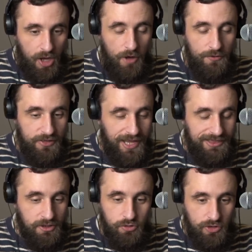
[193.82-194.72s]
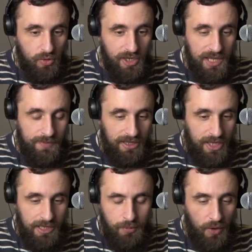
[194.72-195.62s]
often they're literally talking about
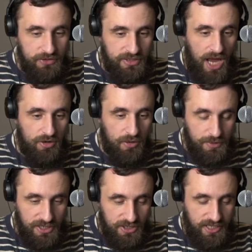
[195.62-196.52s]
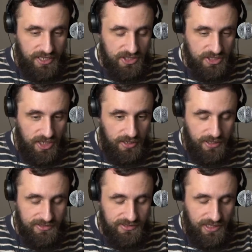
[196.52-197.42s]
like Bolsonaro and Pinochet
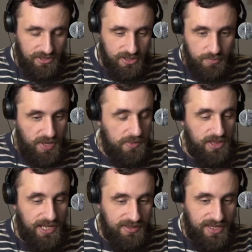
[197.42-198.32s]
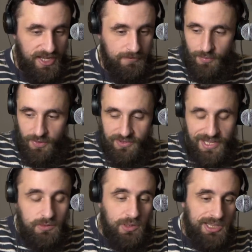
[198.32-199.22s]
and such, people like that, because
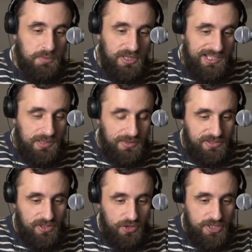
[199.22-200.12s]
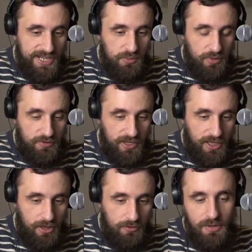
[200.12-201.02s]
that's what liberalism is associated with
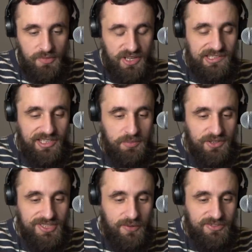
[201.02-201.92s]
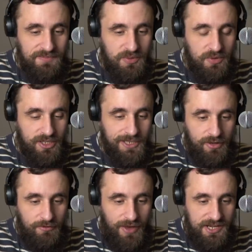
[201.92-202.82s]
here. Because liberals have supported
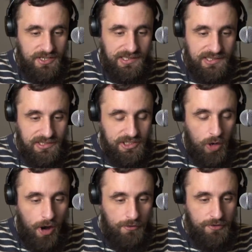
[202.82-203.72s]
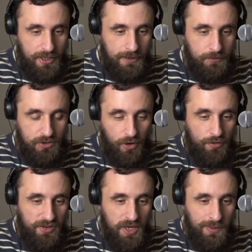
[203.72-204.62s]
fascists so often, so
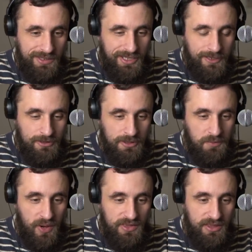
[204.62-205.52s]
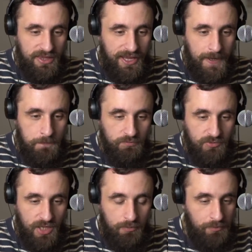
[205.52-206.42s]
frequently, to the point that they're
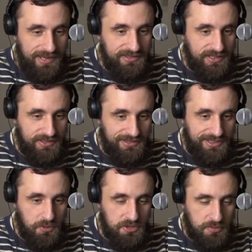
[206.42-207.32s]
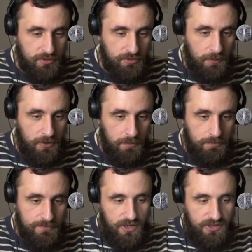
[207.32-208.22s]
basically indistinguishable from them.
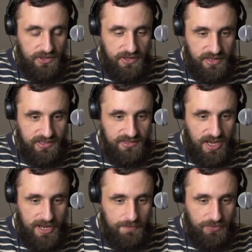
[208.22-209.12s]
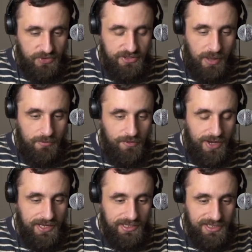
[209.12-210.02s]
So the next time some
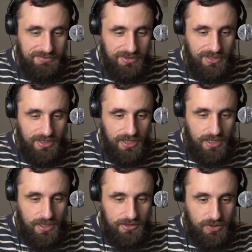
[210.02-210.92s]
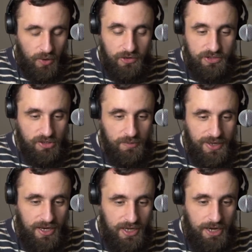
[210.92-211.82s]
fucking liberal talks to you
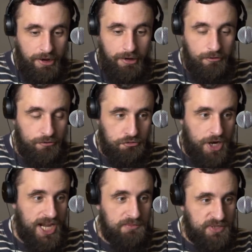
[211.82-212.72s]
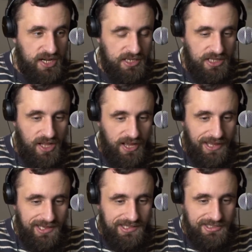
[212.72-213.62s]
about a red-brown
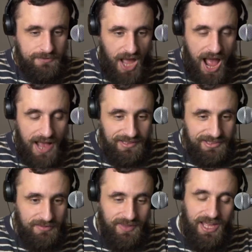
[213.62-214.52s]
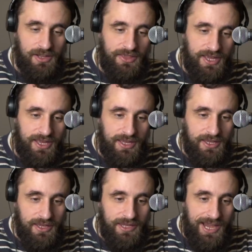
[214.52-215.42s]
alliance, ask them how their
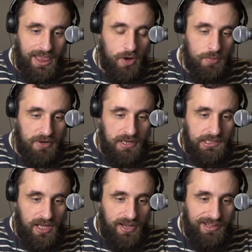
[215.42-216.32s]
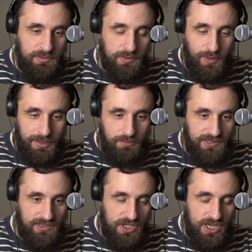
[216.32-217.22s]
yellow-brown alliance between
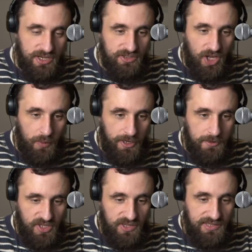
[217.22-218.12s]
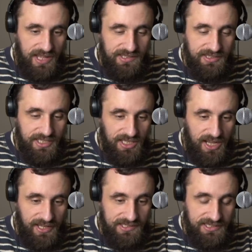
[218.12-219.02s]
piss and shit is going, because that's the
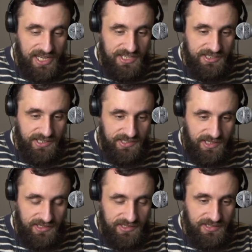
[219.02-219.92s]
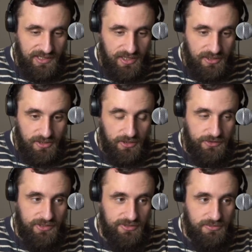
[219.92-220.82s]
alliance that actually exists. Not
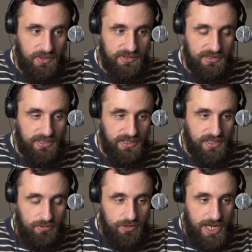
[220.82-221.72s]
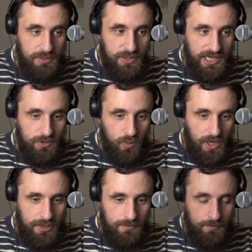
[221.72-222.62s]
the supposedly red-brown
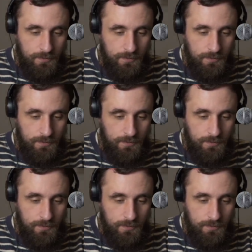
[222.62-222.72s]
one.